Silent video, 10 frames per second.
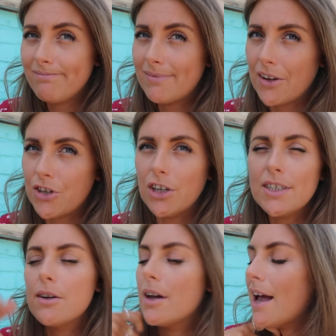nachos,
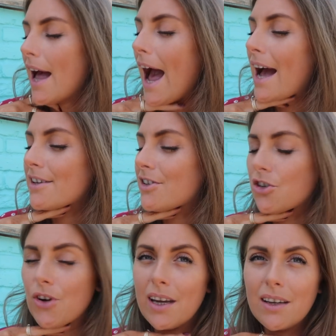and a
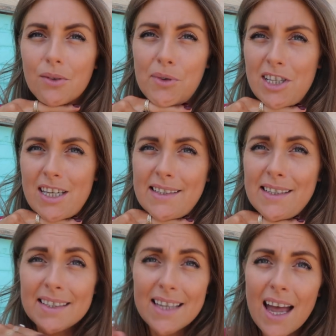drink, which is
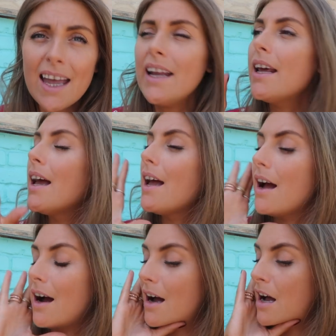insane.
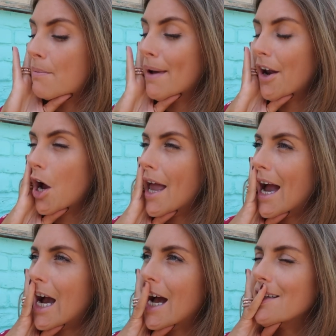And I
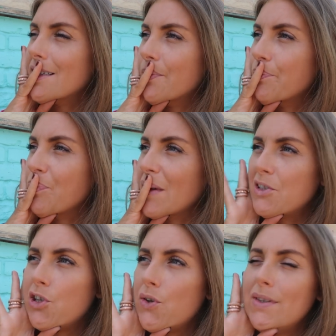had
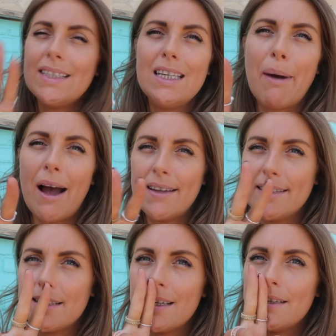2 sea bass
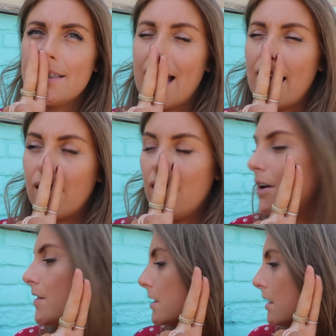
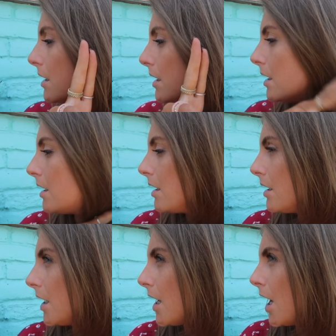tacos,
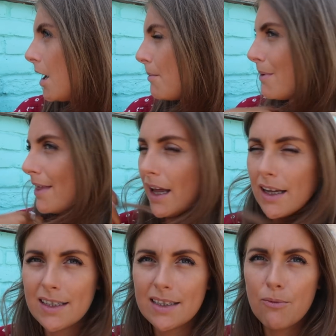with
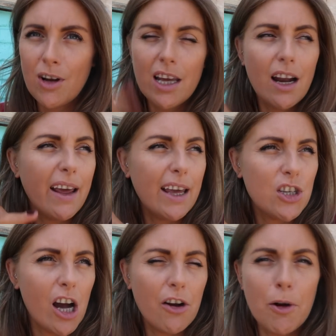like similiani,
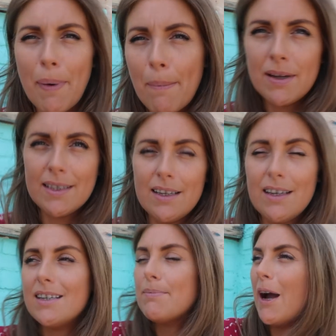char grilled peppers and
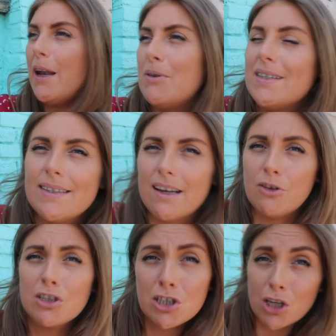pineapples and stuff.
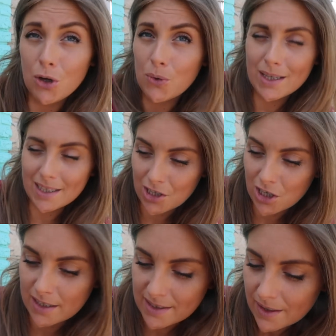So
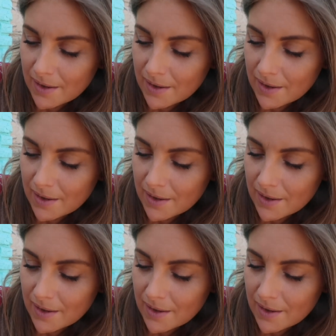delicious.